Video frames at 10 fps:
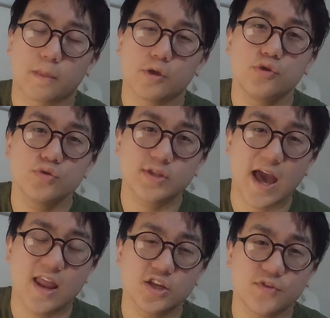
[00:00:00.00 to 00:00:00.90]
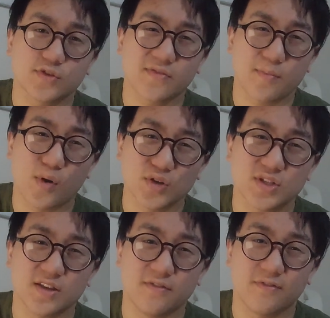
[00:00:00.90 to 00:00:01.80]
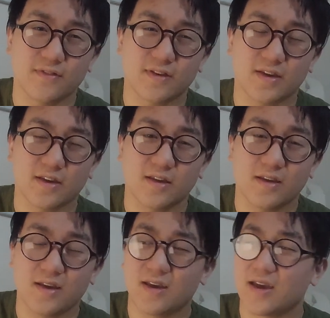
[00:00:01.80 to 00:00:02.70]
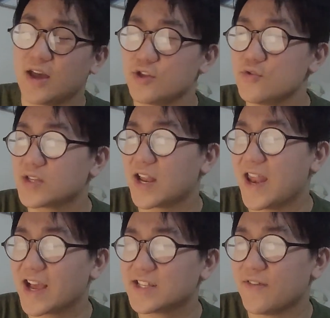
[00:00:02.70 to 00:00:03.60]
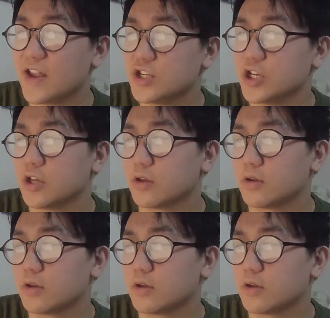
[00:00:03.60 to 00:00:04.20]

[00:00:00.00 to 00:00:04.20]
Use that energy for something positive, and use that negative energy